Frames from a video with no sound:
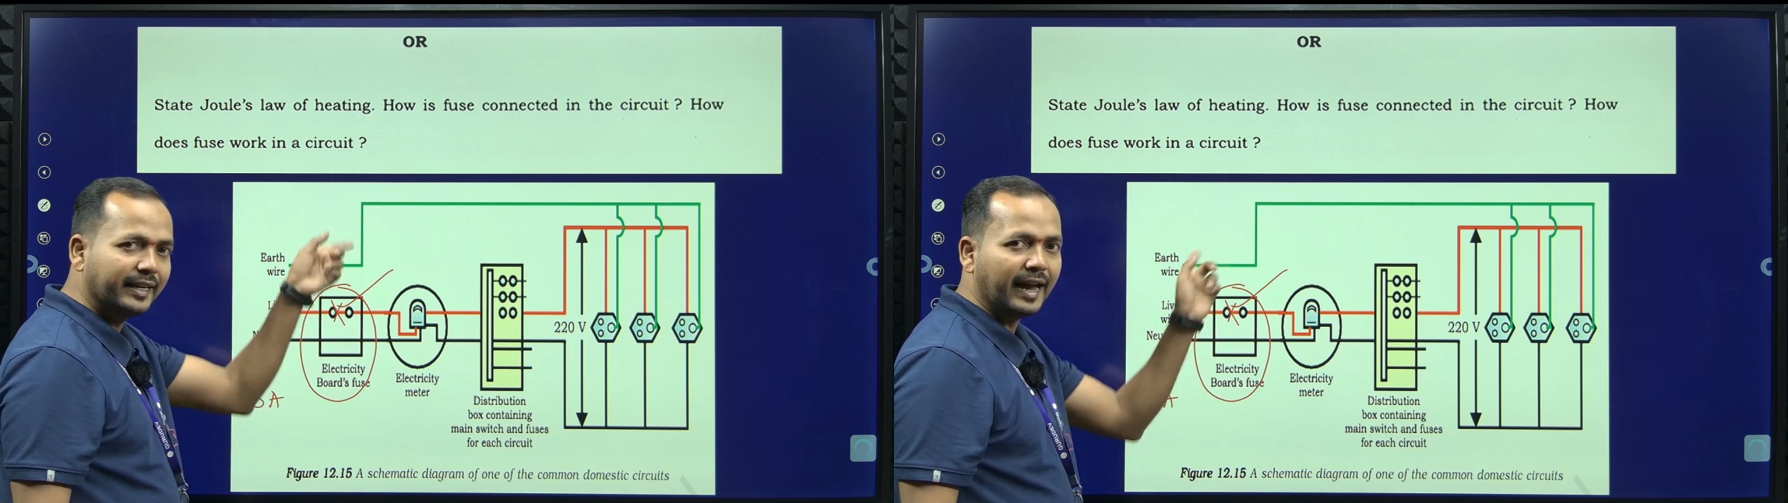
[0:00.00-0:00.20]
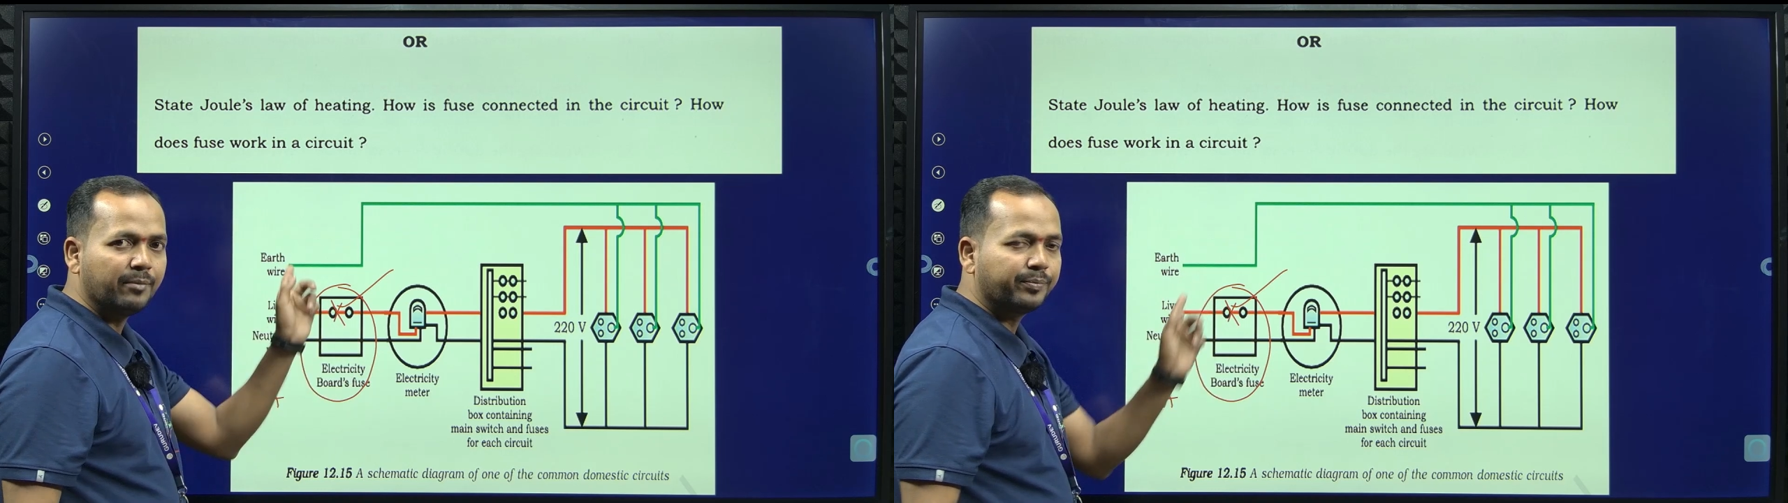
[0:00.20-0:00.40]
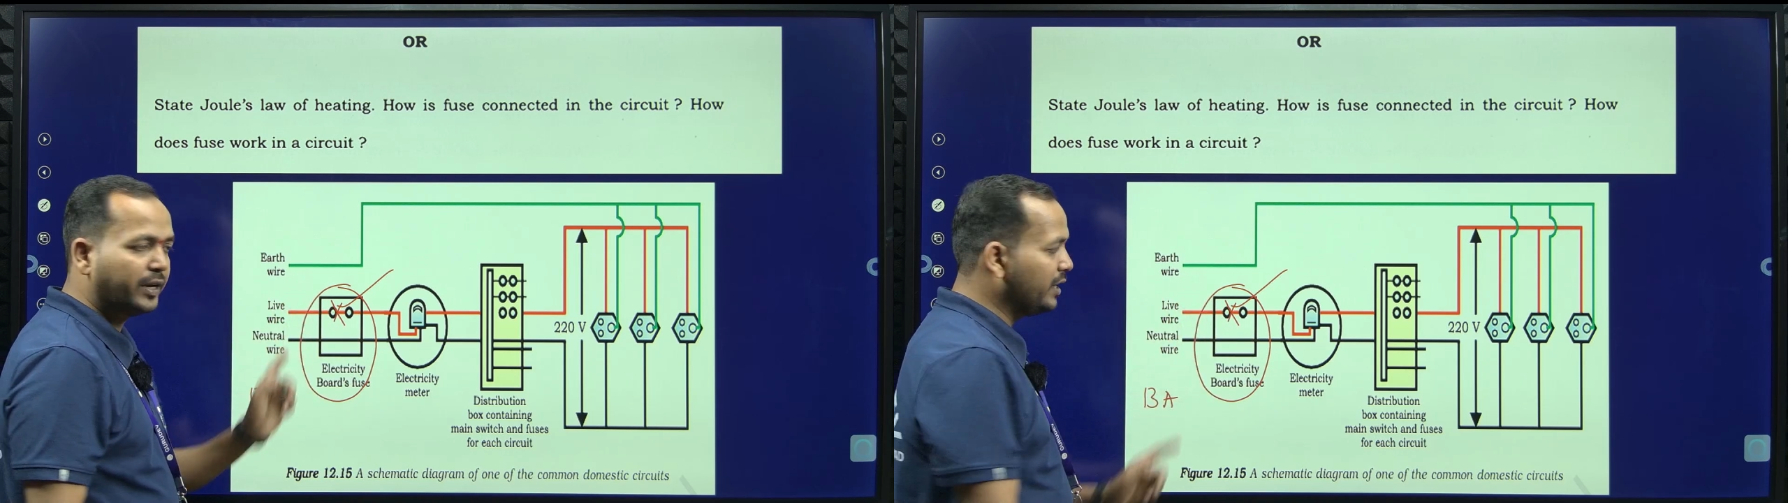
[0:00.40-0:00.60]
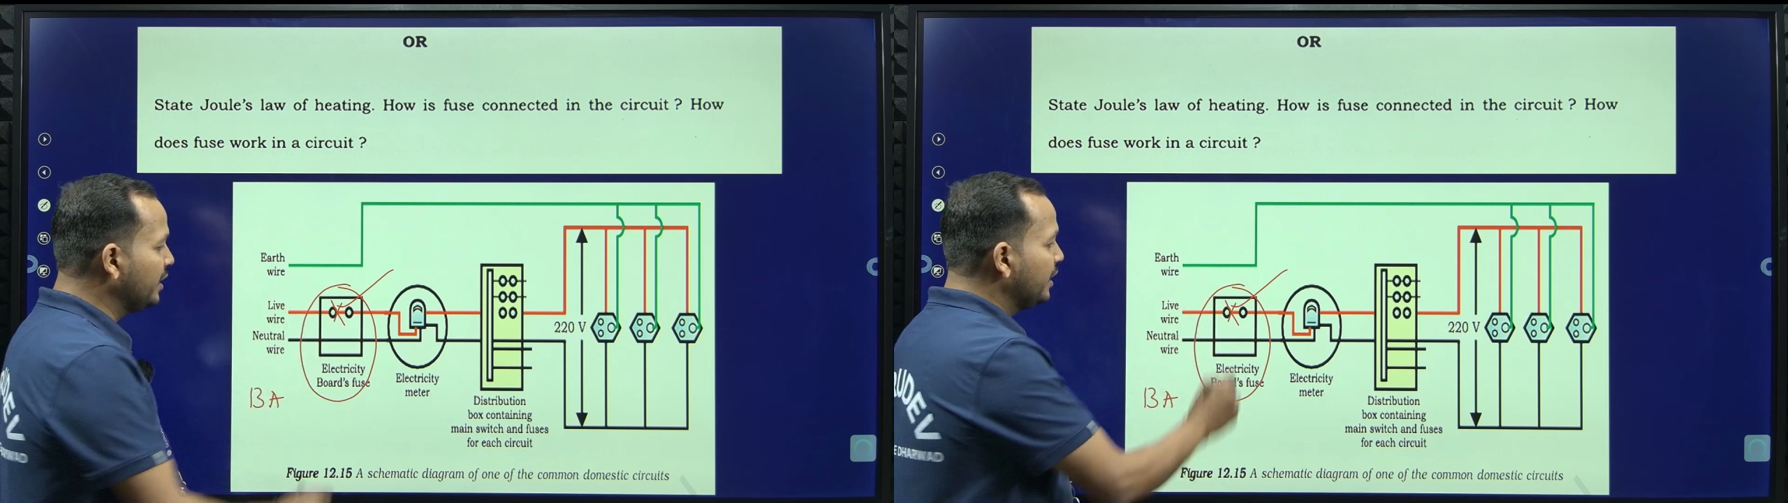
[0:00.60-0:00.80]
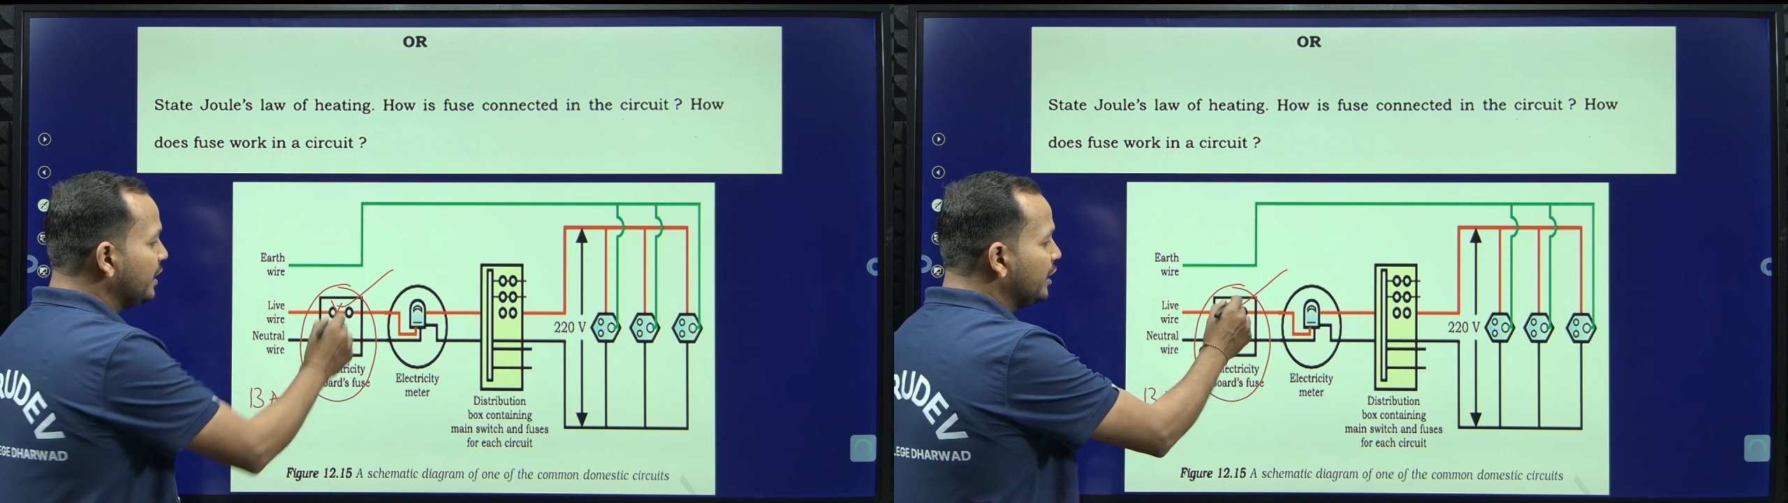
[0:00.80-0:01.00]
ampere
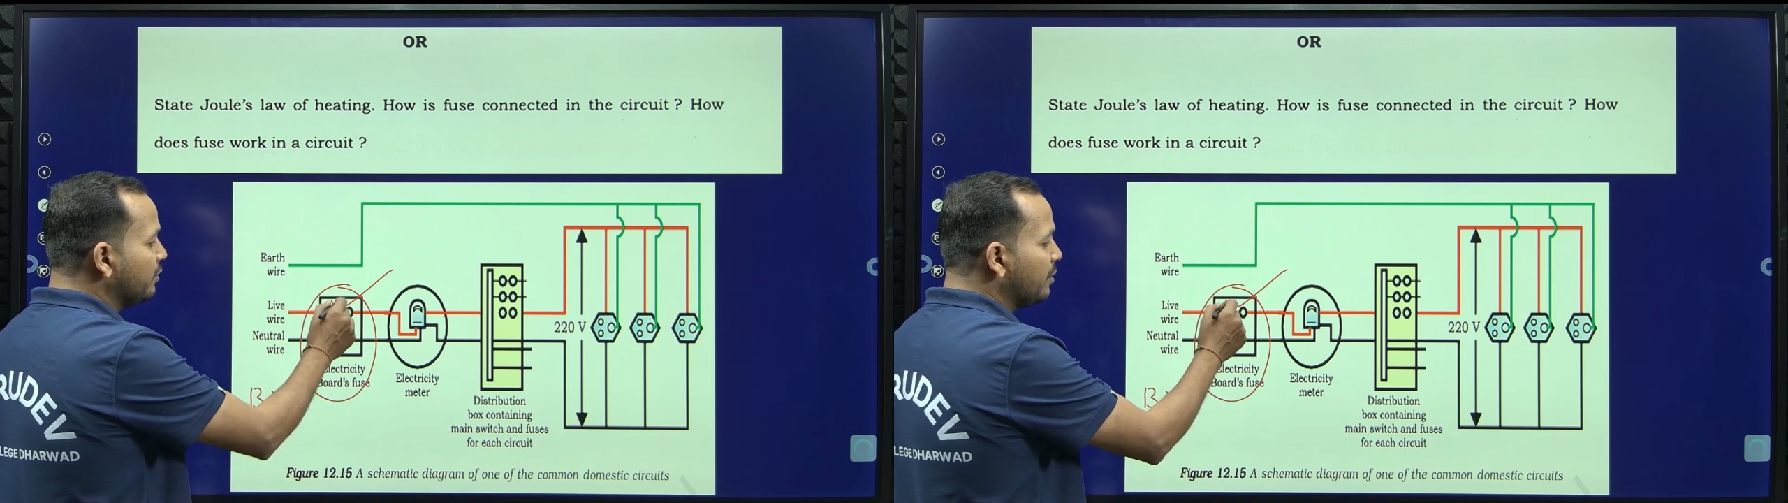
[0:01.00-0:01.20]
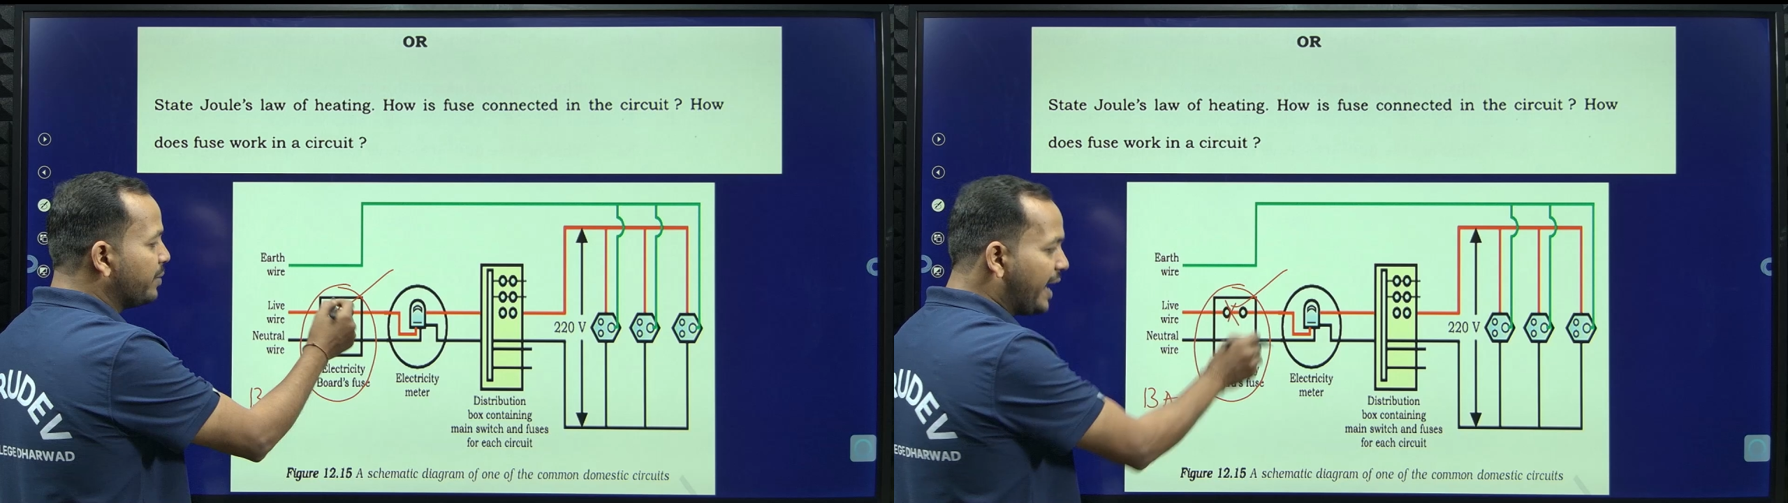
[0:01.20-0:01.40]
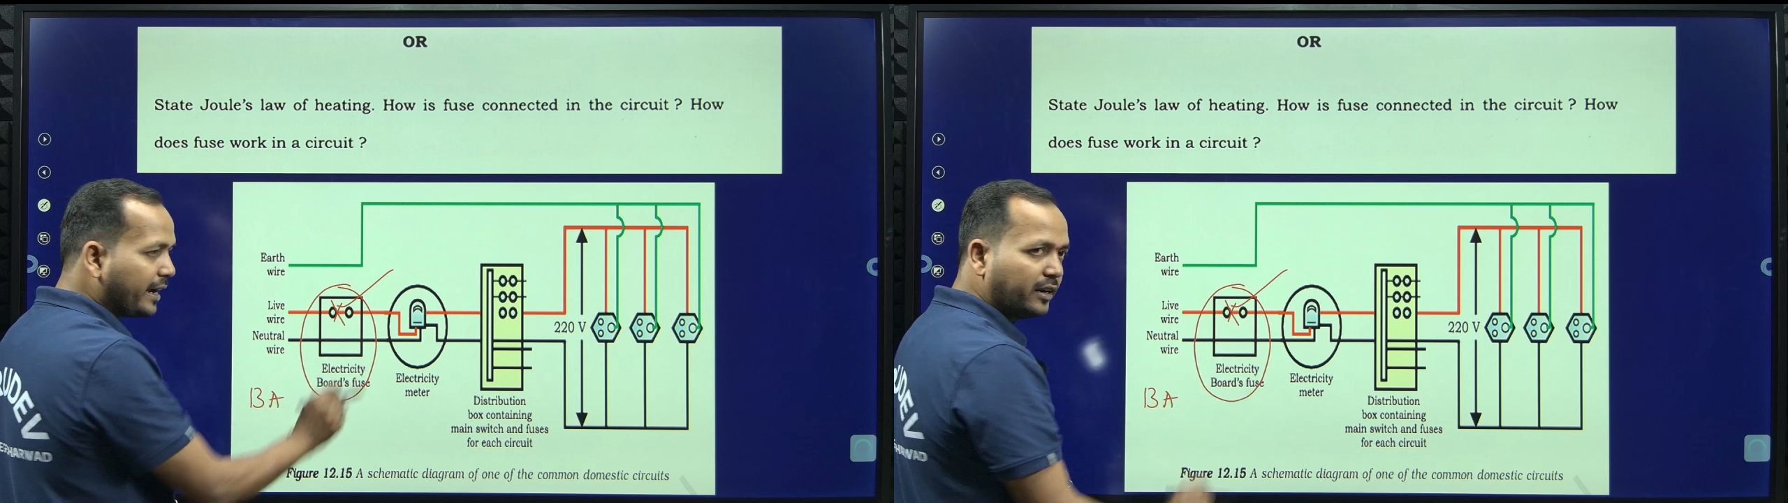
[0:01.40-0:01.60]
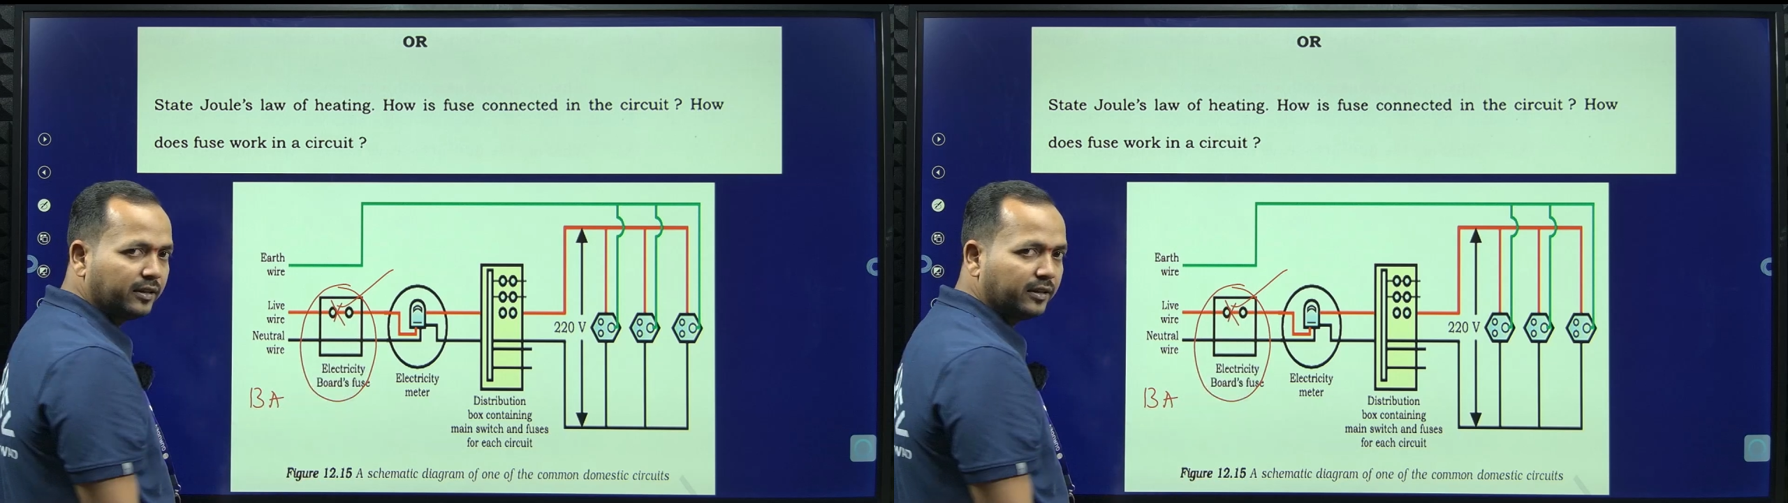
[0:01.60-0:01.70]
it will break,